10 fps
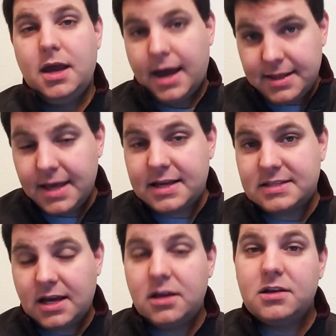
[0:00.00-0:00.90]
and they could
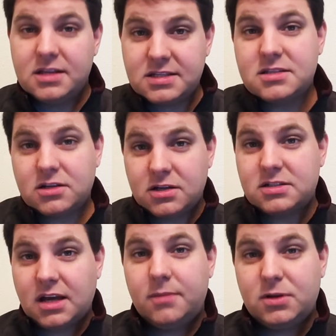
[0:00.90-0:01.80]
tell you this is a
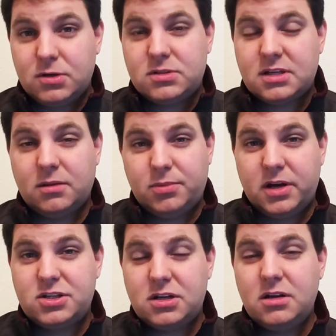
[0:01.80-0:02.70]
good time to do a
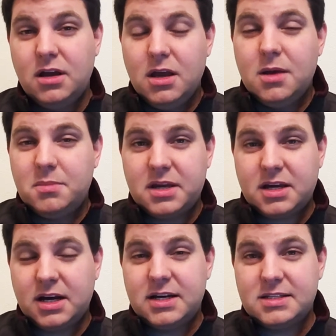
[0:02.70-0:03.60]
celebration
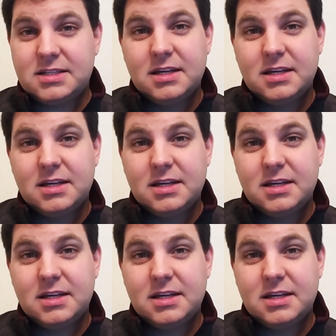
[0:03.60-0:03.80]
because